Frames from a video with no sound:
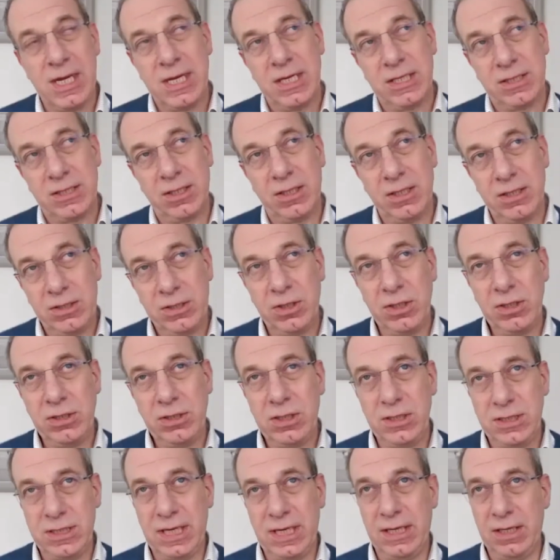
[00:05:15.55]
So the choice
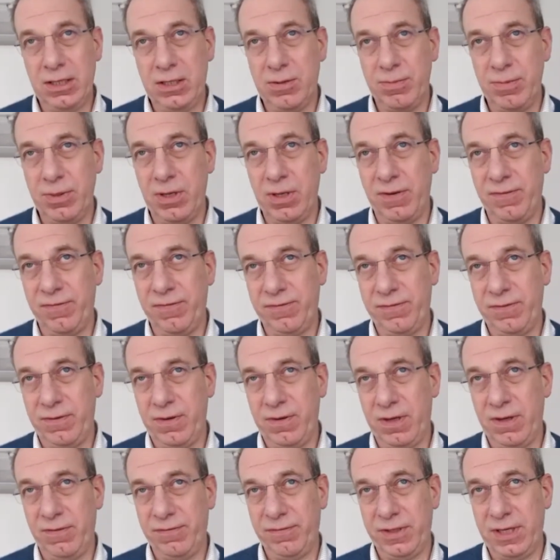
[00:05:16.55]
is not coming off
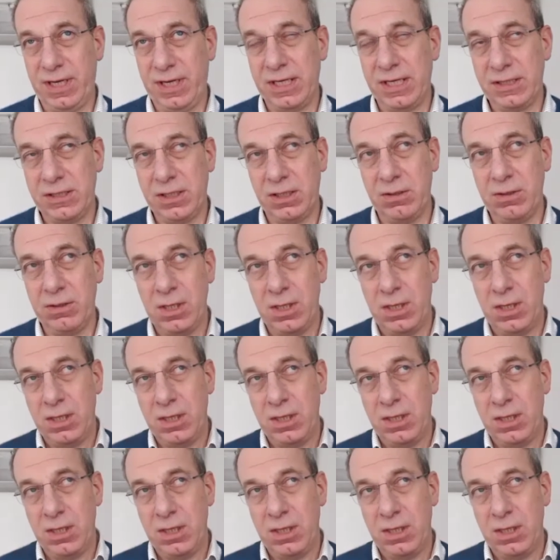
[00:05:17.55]
a flare. So